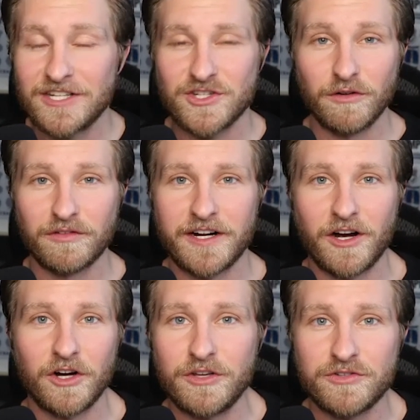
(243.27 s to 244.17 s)
That's over at
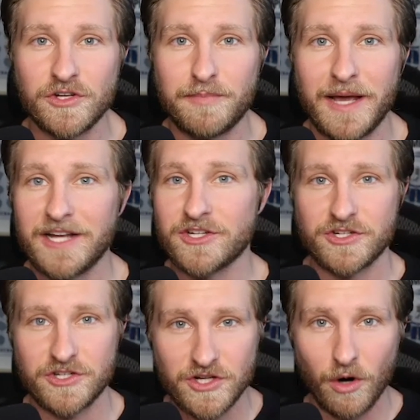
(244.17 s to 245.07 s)
our YouTube page.
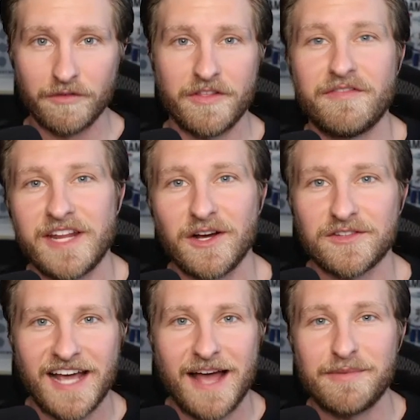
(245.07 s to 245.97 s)
So just go over to the video
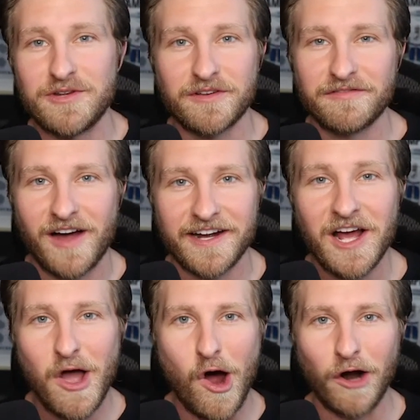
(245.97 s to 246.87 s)
tab and you can find
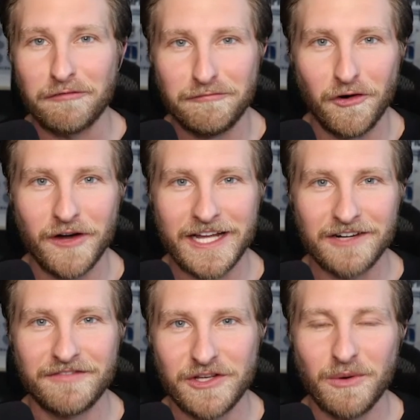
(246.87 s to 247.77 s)
our full
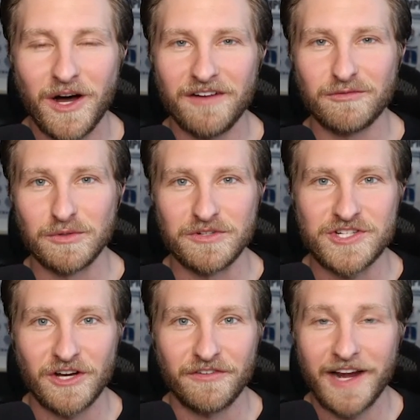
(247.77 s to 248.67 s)
interview of
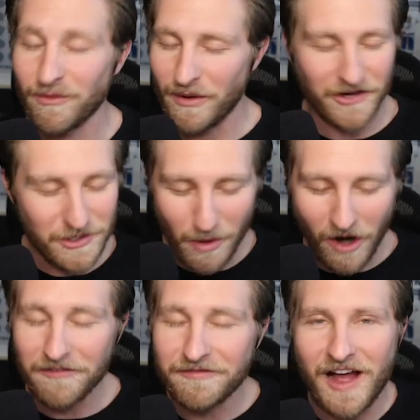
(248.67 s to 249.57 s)
Rousseau there. Whether you
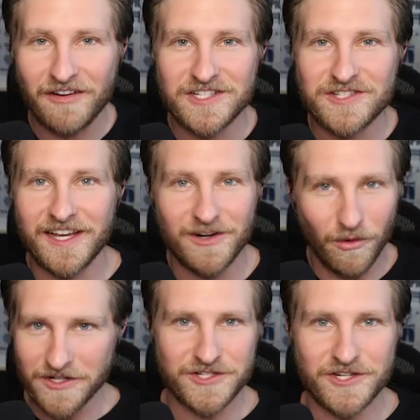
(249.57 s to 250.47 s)
are a Falcons fan
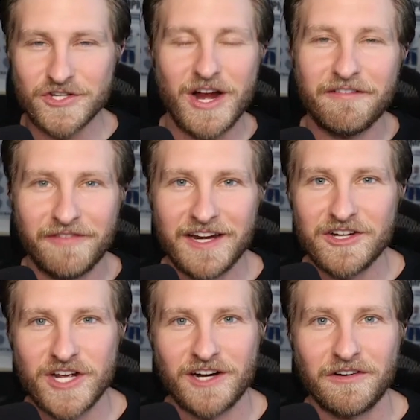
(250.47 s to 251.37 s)
or just a draft fan
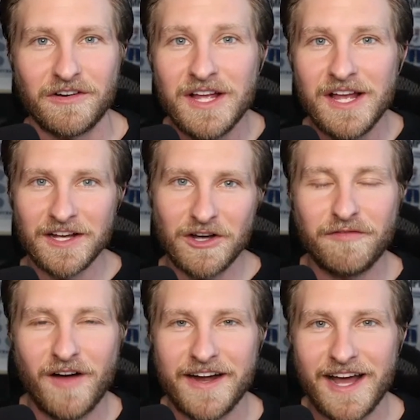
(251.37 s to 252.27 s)
in general, go
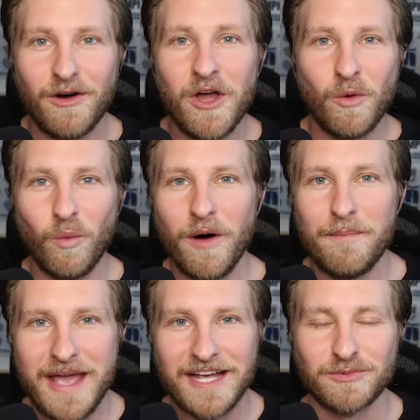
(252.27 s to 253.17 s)
find out what
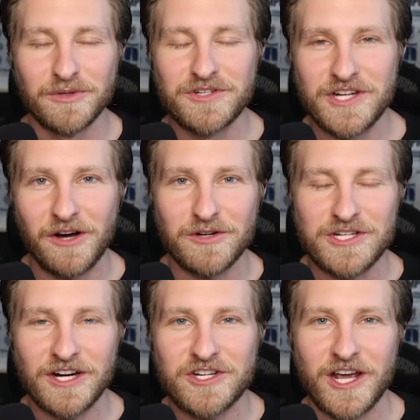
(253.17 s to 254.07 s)
makes Rousseau
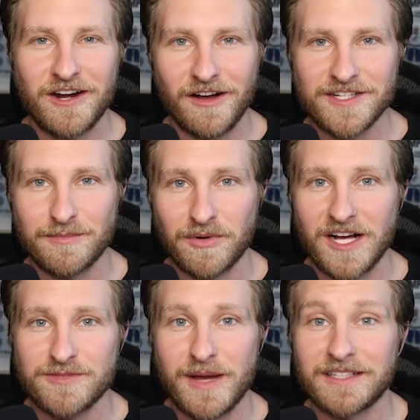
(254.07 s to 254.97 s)
such an awesome
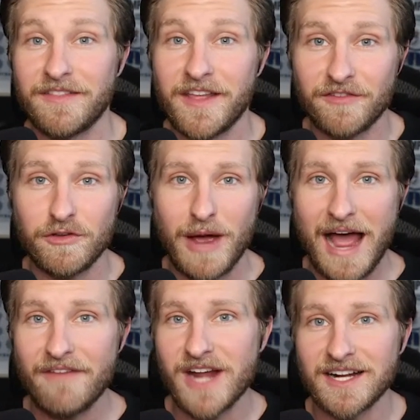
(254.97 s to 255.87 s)
prospect. And then if you
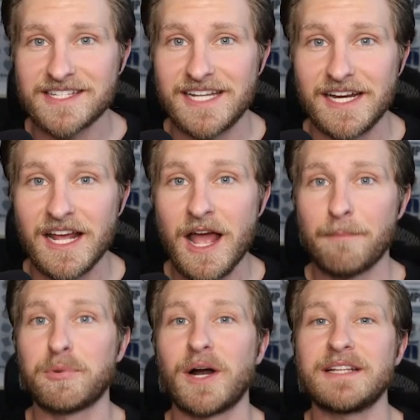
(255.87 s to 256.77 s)
have not seen
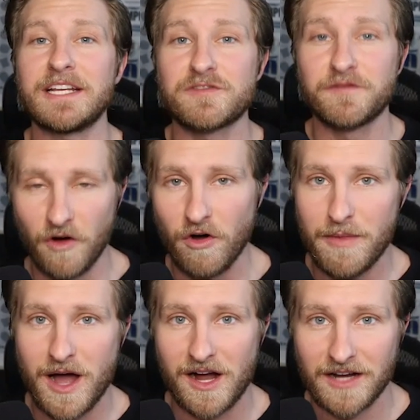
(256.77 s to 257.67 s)
Brentley's full
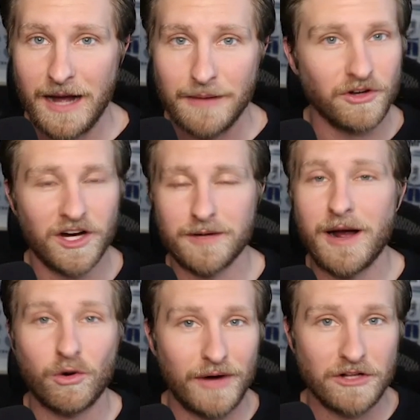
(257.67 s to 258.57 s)
mock. I'm talking
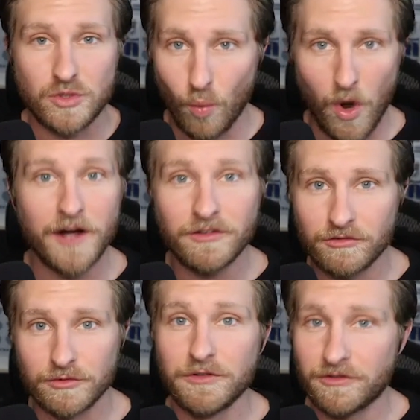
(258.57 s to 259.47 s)
about rounds one
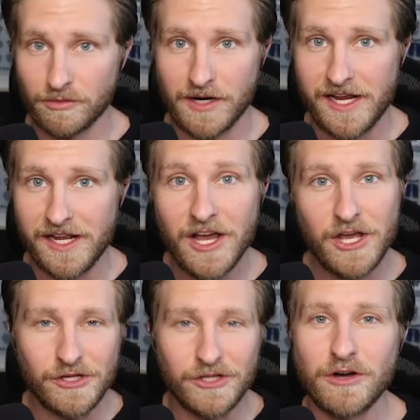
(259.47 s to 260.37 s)
through three.
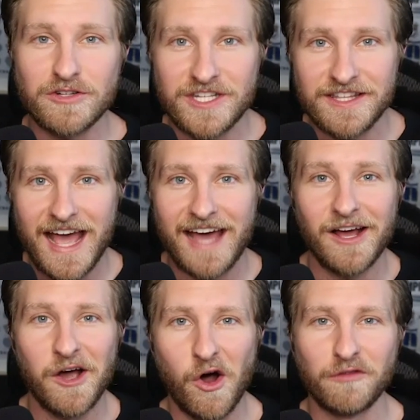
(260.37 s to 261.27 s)
You can go see that
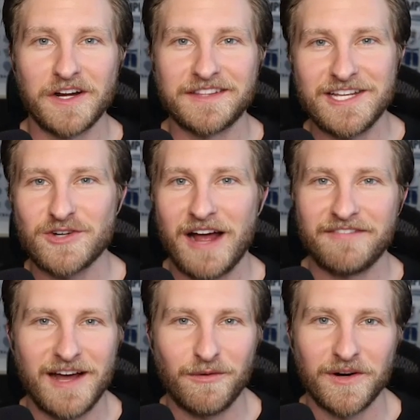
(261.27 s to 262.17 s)
over at
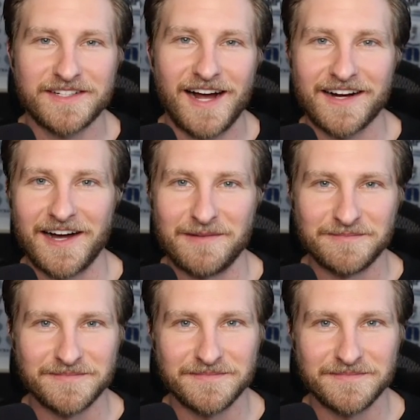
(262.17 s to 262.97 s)
thedraftnetwork.com.